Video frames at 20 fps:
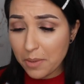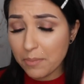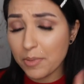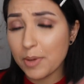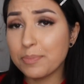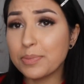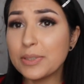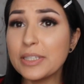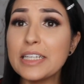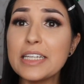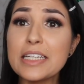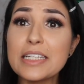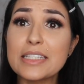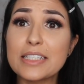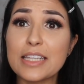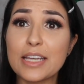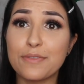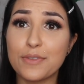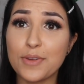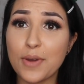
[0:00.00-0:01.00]
But
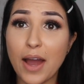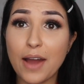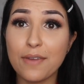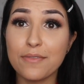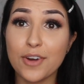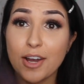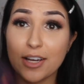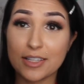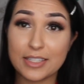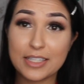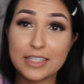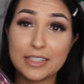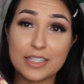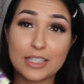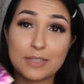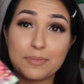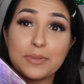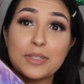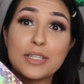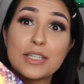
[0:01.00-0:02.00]
please, if you have not seen
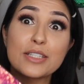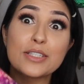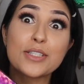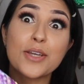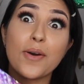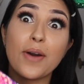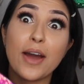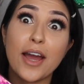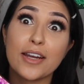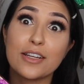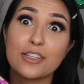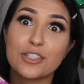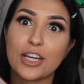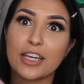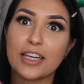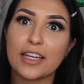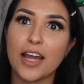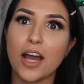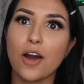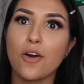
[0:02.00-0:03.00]
this, please go ahead and
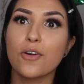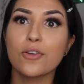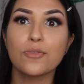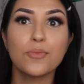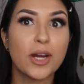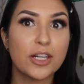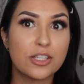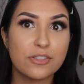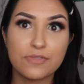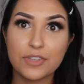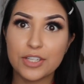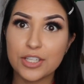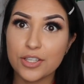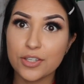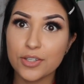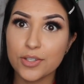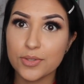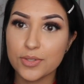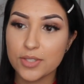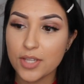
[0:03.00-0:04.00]
check it out or watch
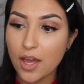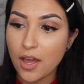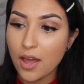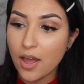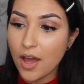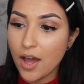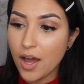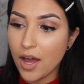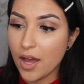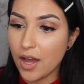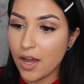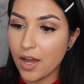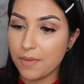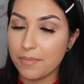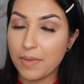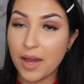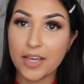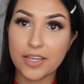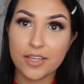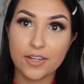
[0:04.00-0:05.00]
videos.
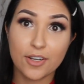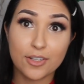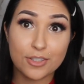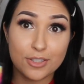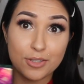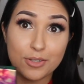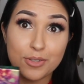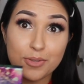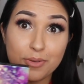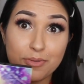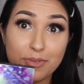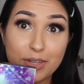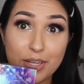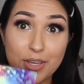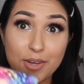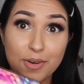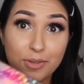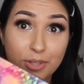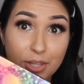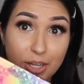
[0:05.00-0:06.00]
I can also do a
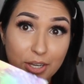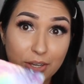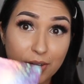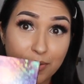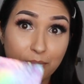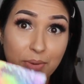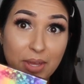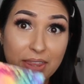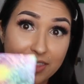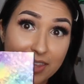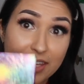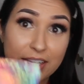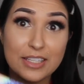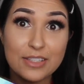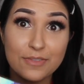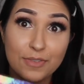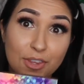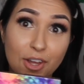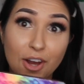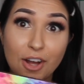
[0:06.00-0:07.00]
video look with
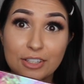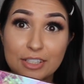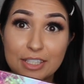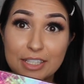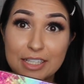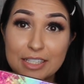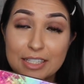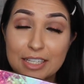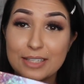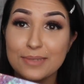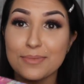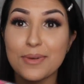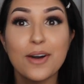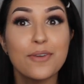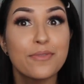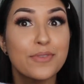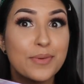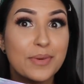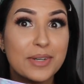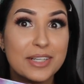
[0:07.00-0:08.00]
this for the holidays as
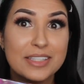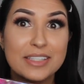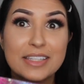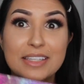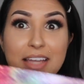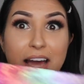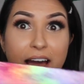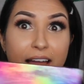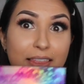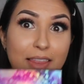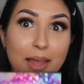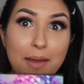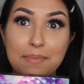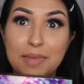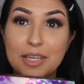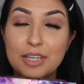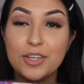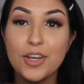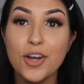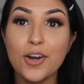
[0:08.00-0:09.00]
well. If you want to see that, let
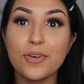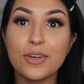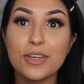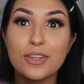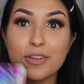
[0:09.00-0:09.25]
me know.